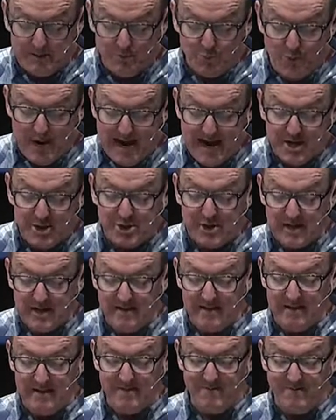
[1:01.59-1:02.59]
waged in
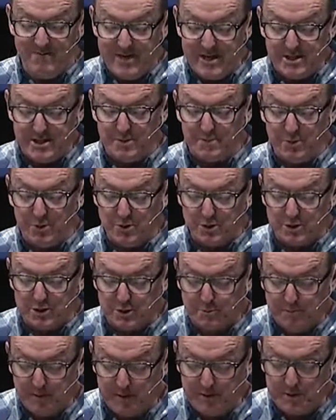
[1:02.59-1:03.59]
the invisible
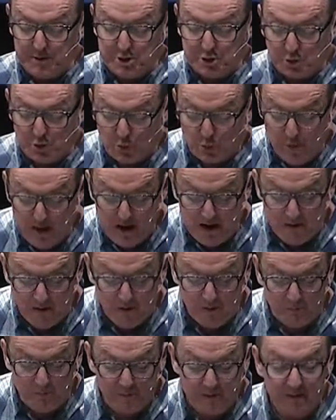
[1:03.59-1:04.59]
spiritual
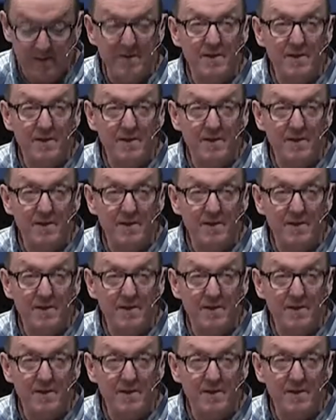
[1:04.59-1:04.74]
realm